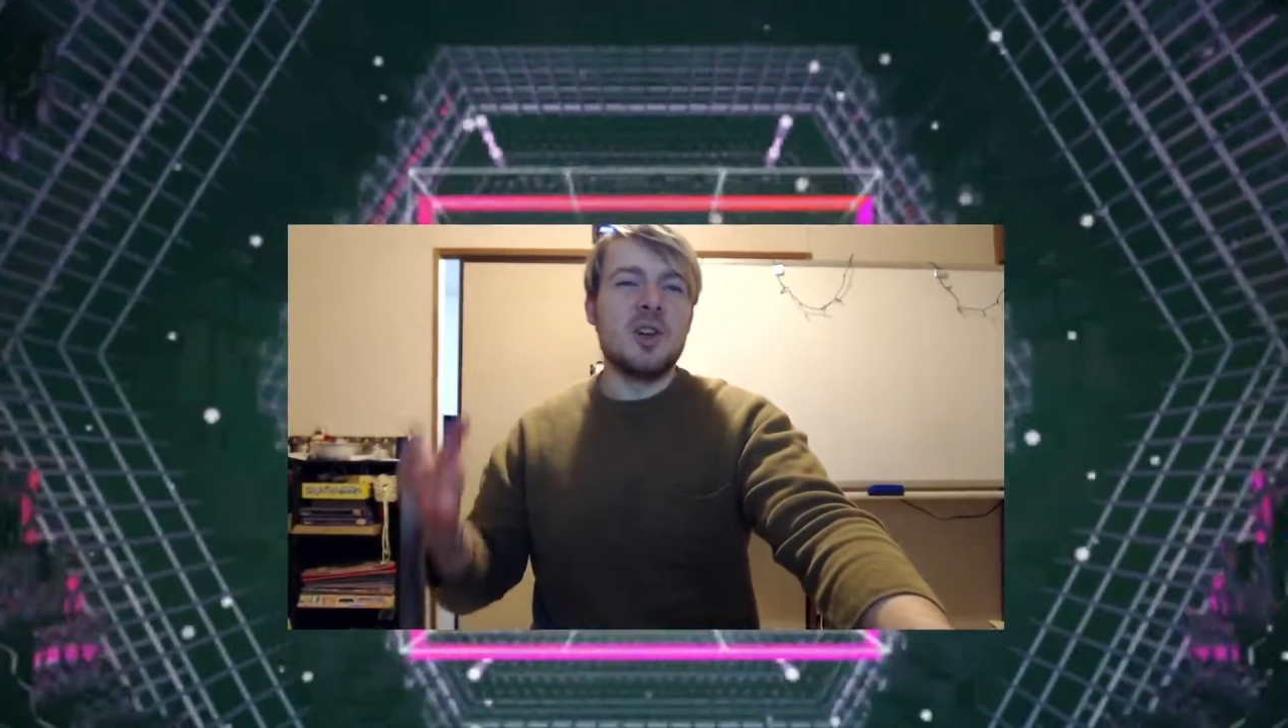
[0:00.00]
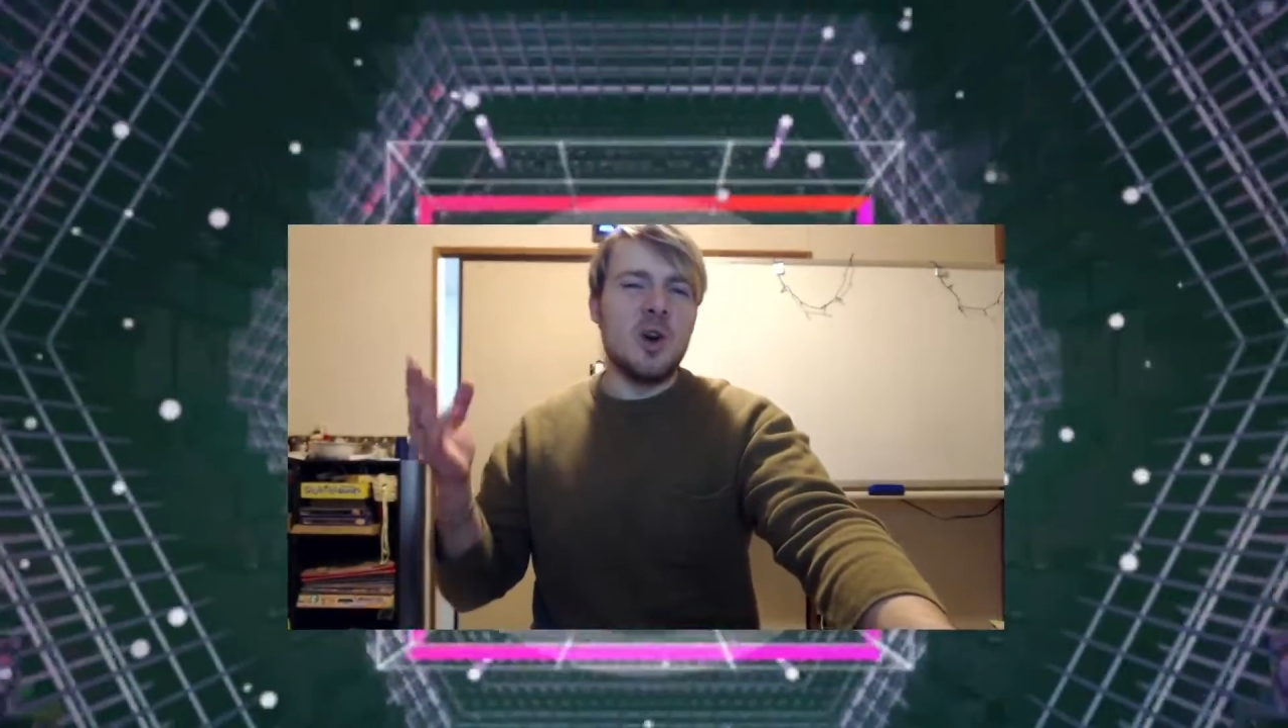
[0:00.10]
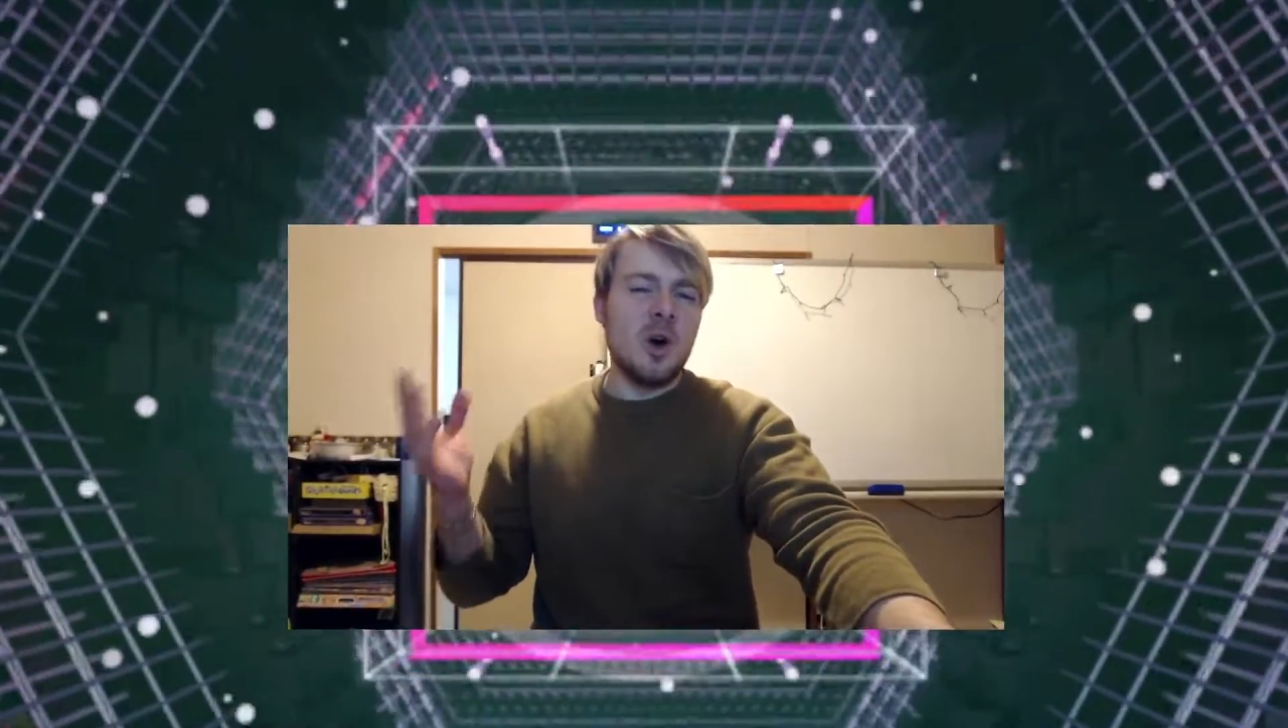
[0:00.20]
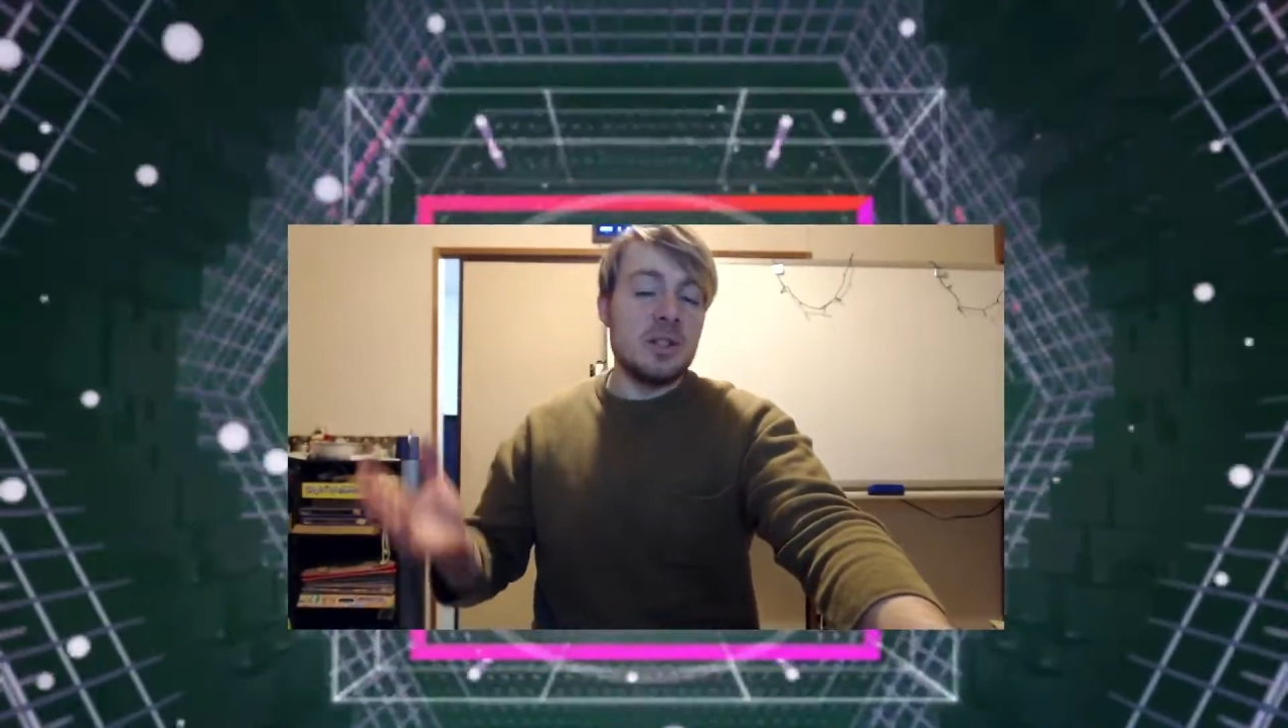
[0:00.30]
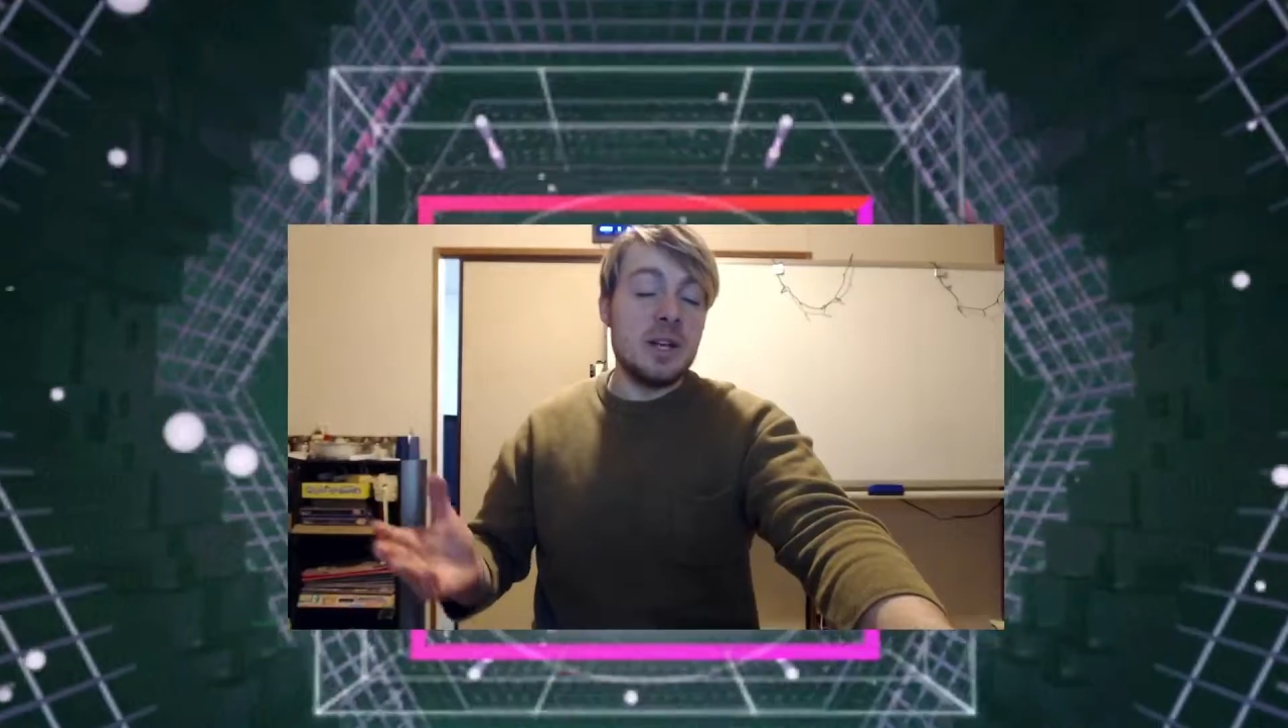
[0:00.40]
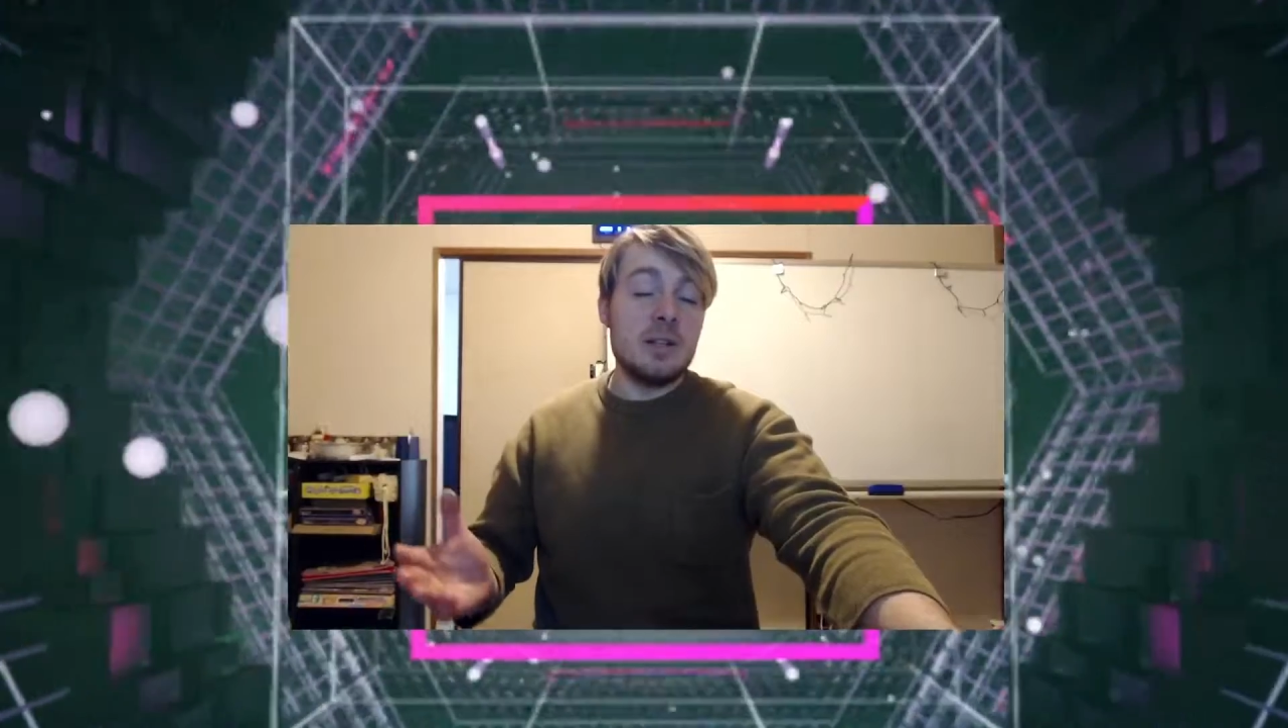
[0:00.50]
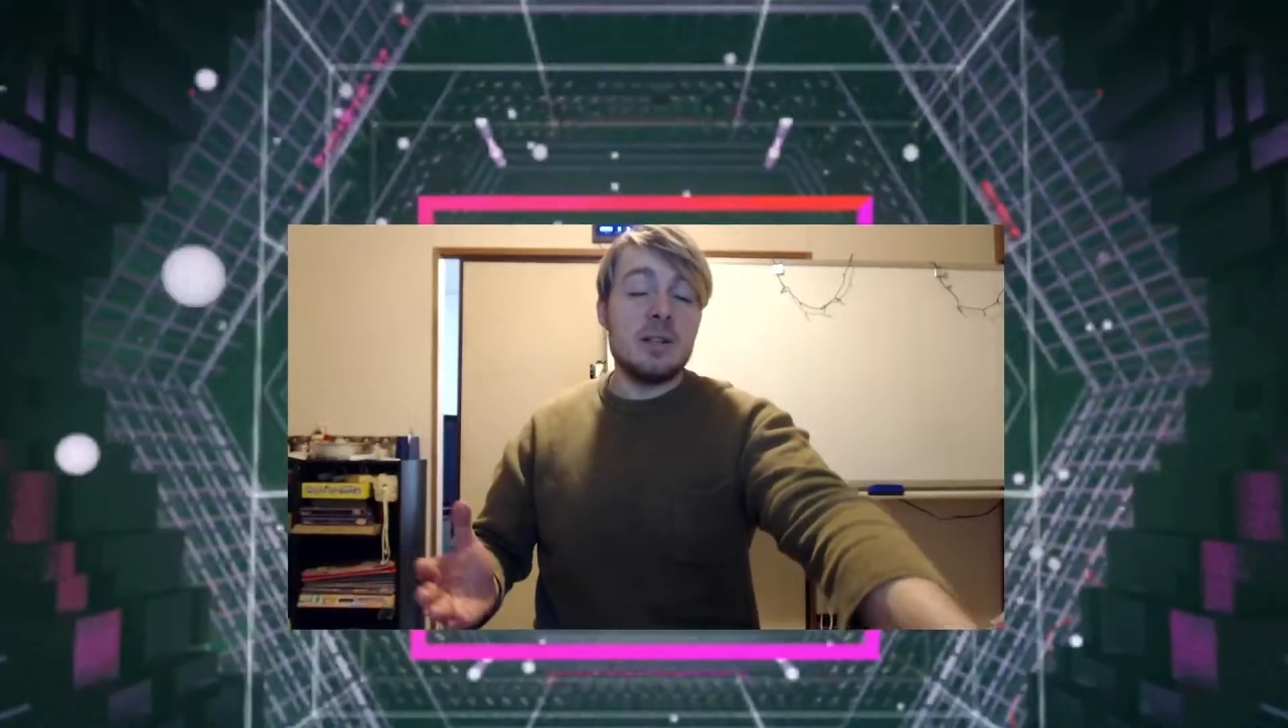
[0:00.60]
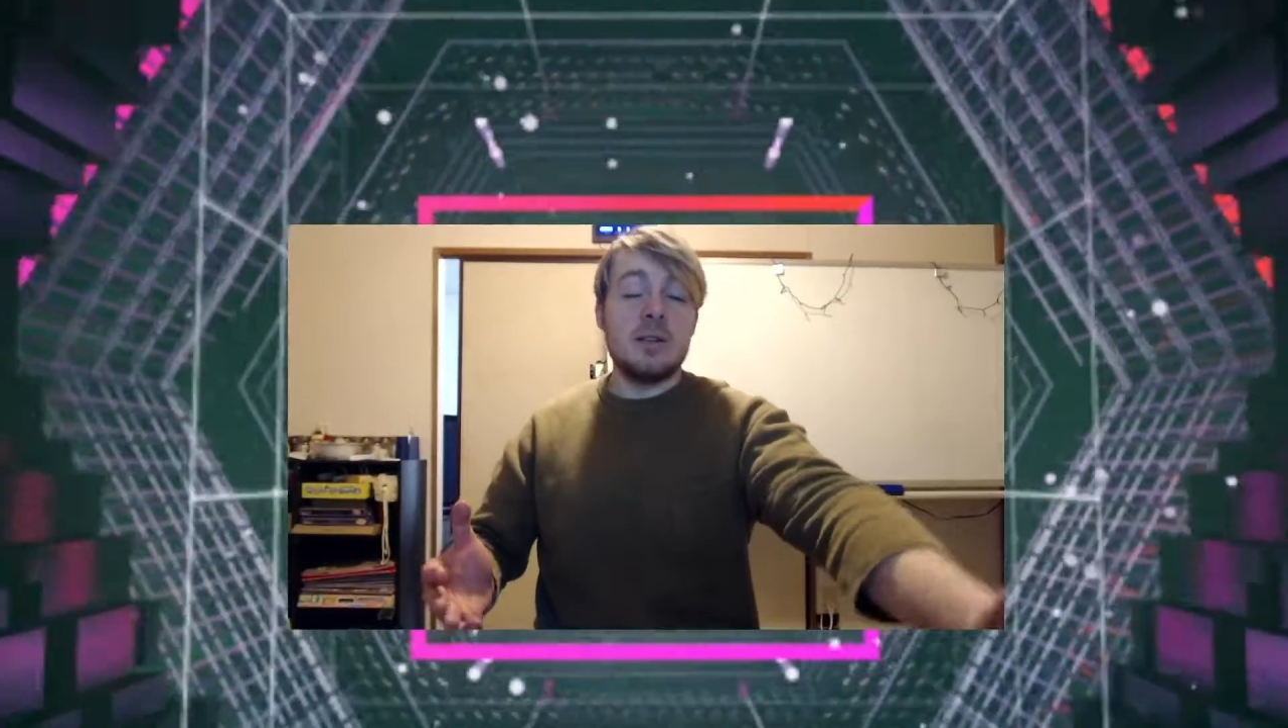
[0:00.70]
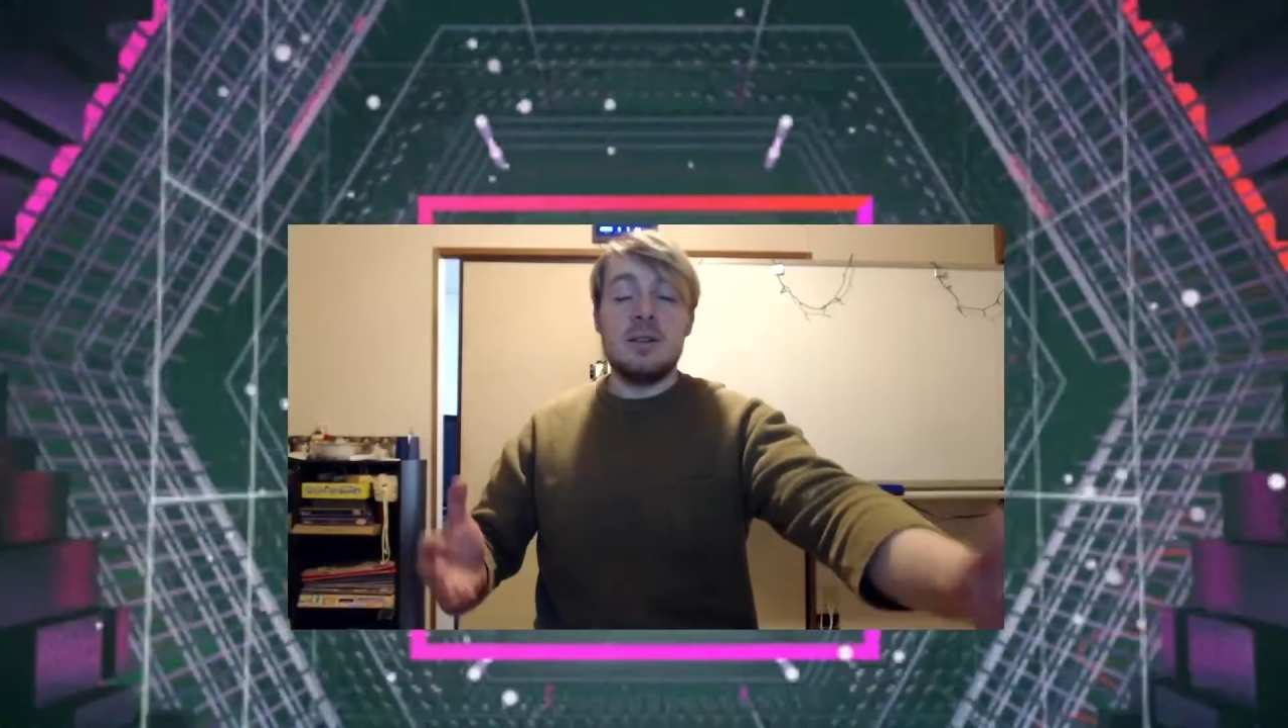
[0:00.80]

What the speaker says: content.